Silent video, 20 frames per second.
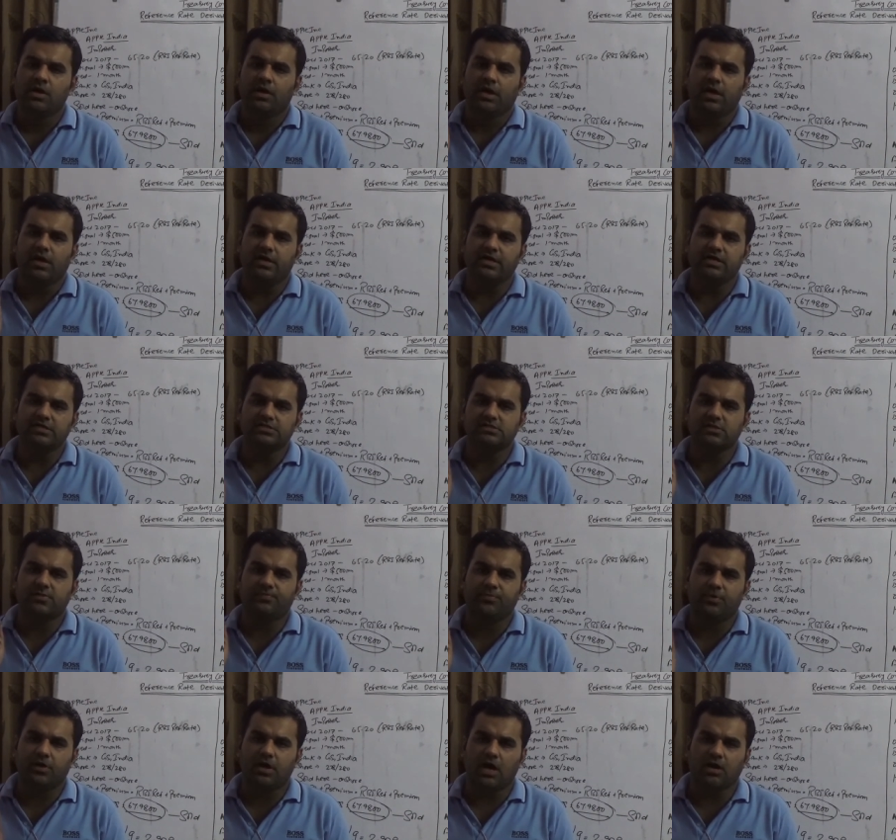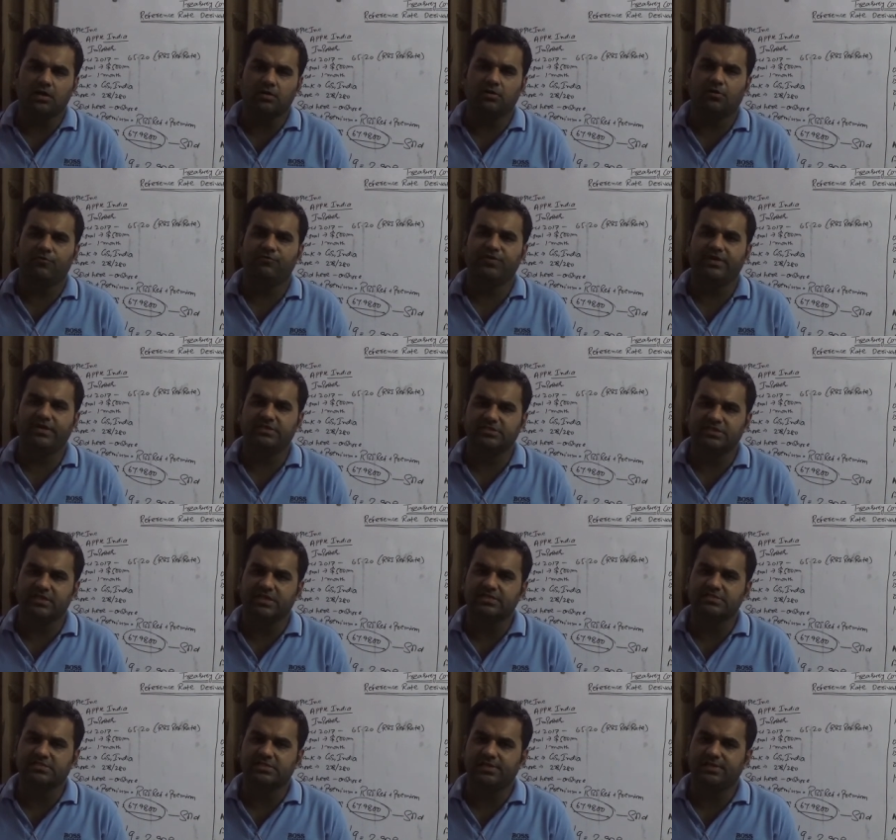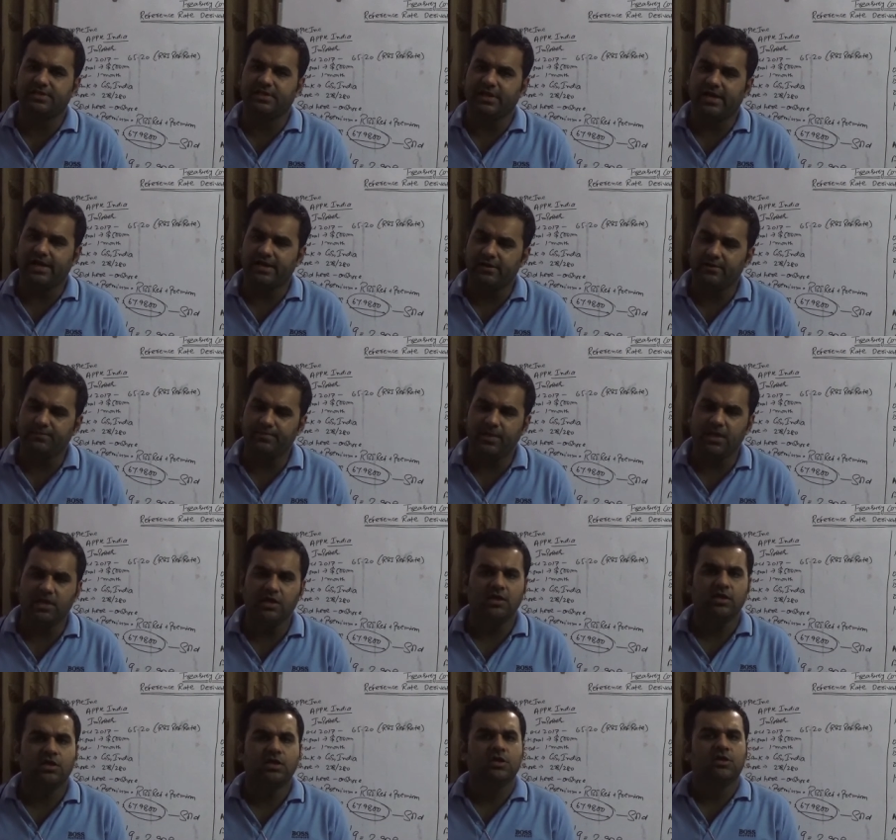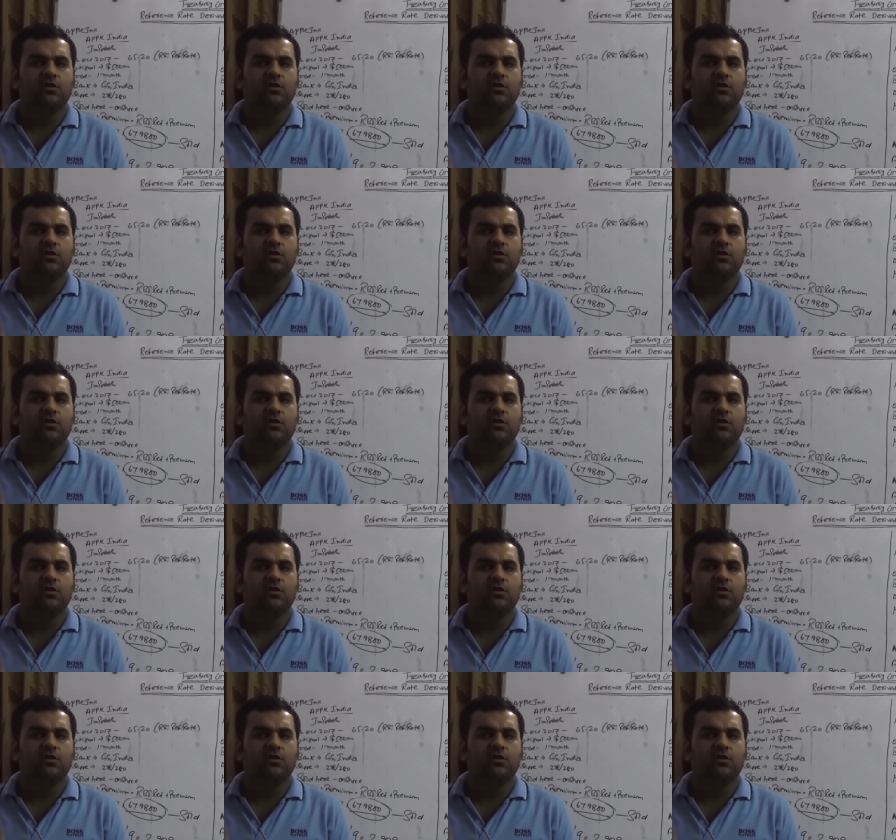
It is a product of Treasury Consulting LLP